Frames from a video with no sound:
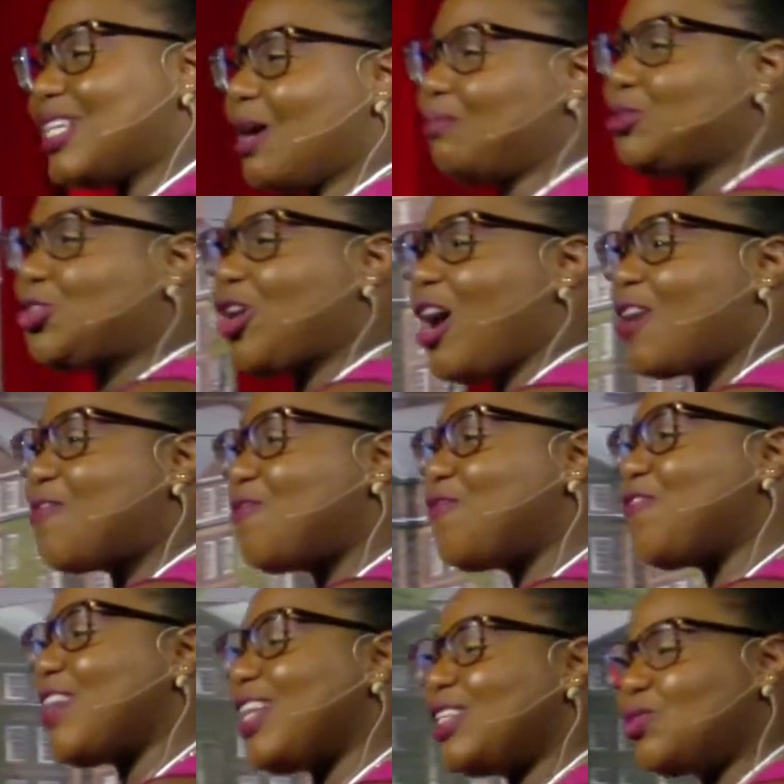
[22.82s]
dump truck
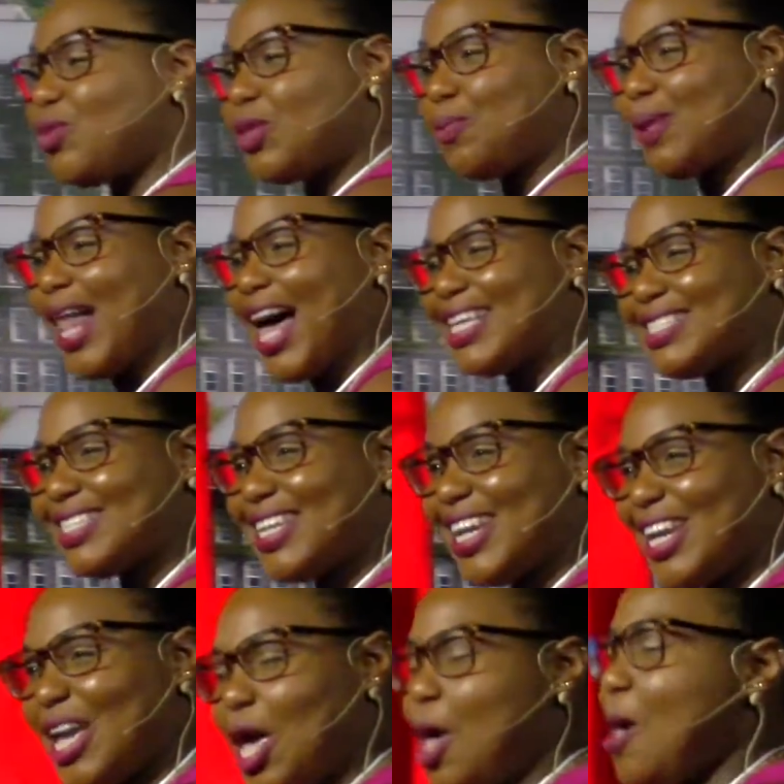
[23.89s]
filled with
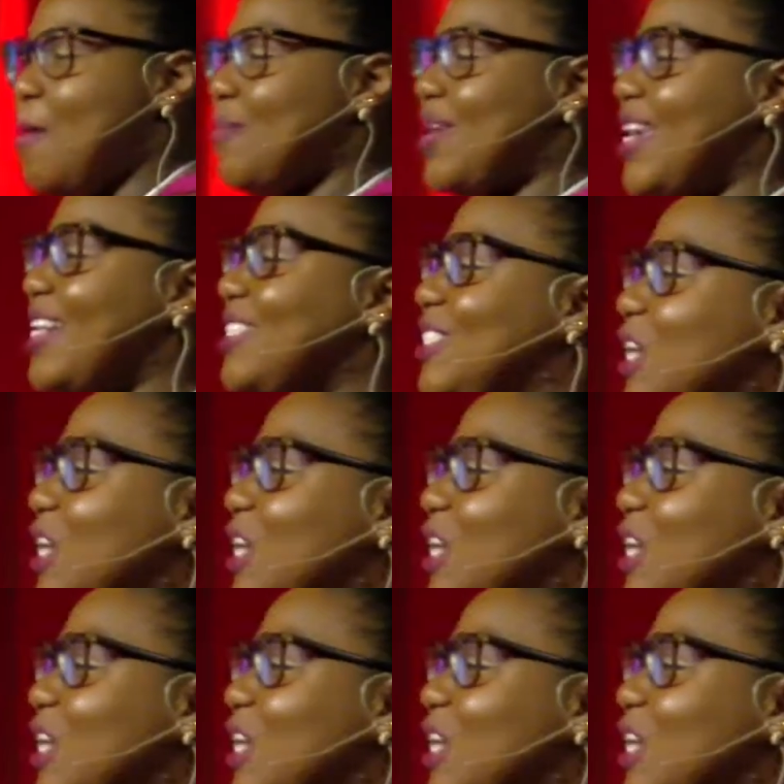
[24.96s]
plastic being